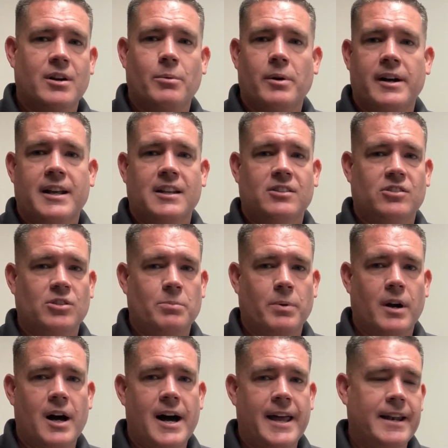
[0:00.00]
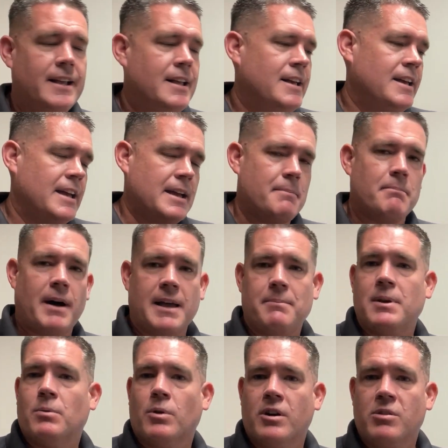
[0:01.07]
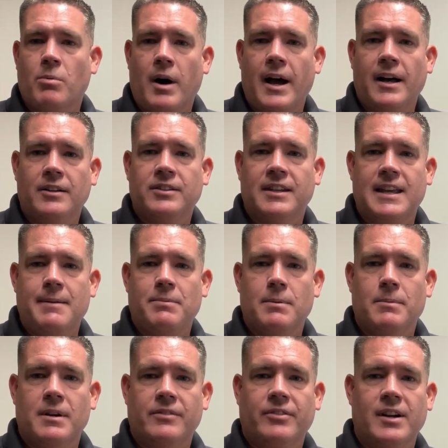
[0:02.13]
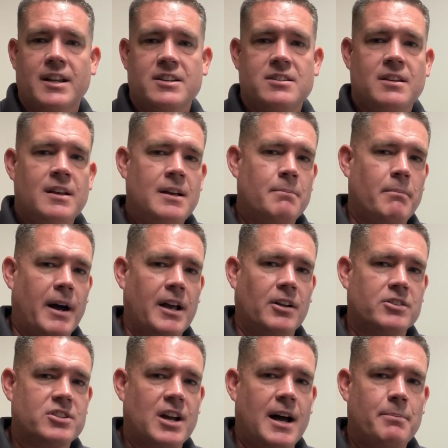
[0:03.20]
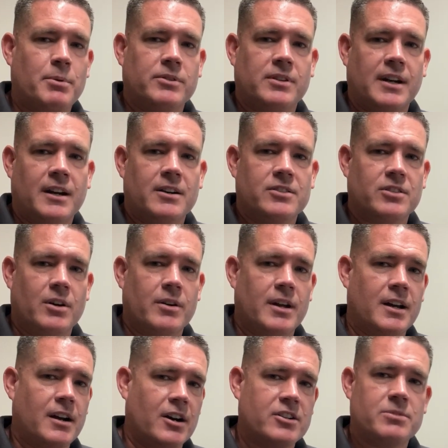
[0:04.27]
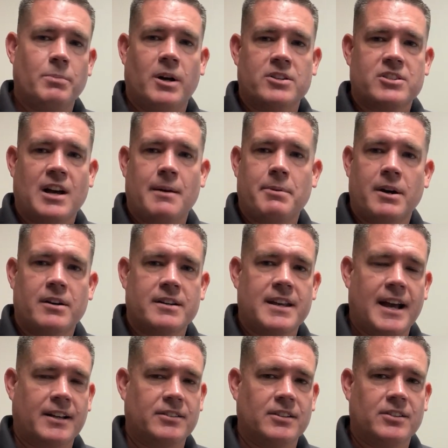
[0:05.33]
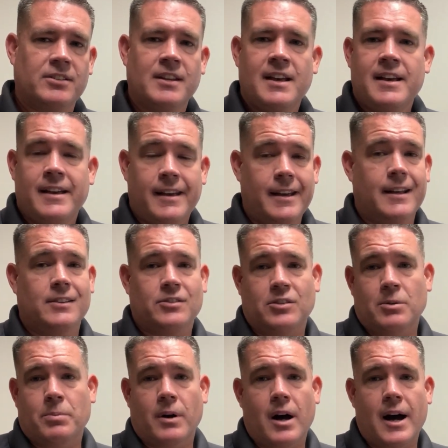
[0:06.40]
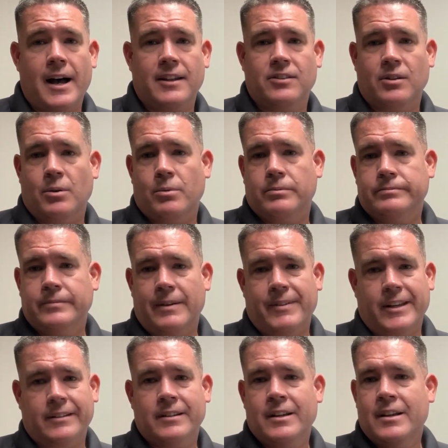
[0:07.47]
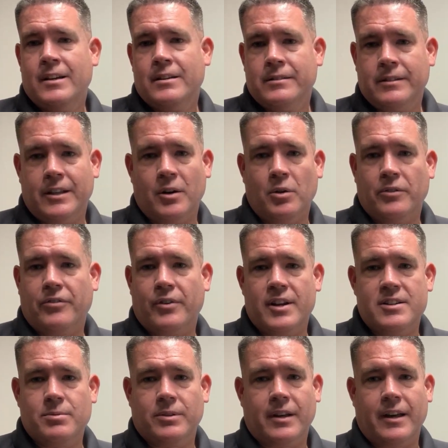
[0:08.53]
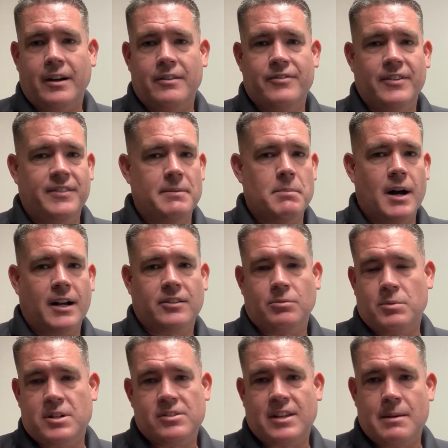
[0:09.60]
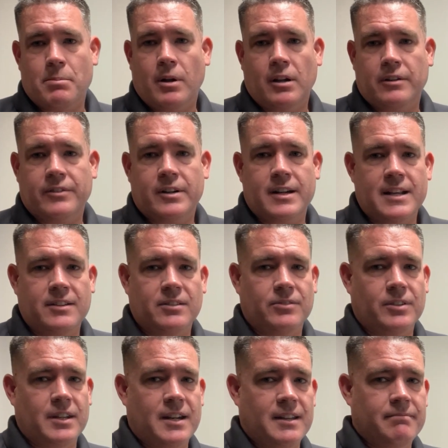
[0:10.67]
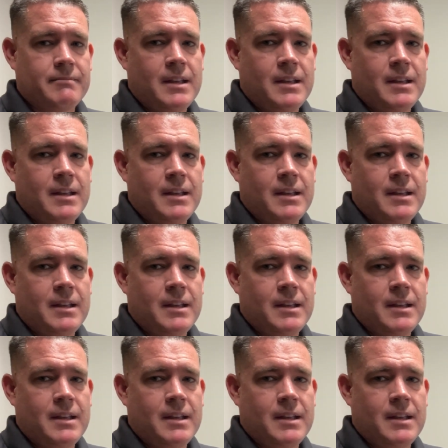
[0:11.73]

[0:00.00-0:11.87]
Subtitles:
where it gets super hot, it might be worthwhile to keep them in a fridge. My old shop was in Arizona. Our small shop here in Texas, it gets super hot. So, I mean, an old fridge was $150 and we just keep all of our adhesives in it.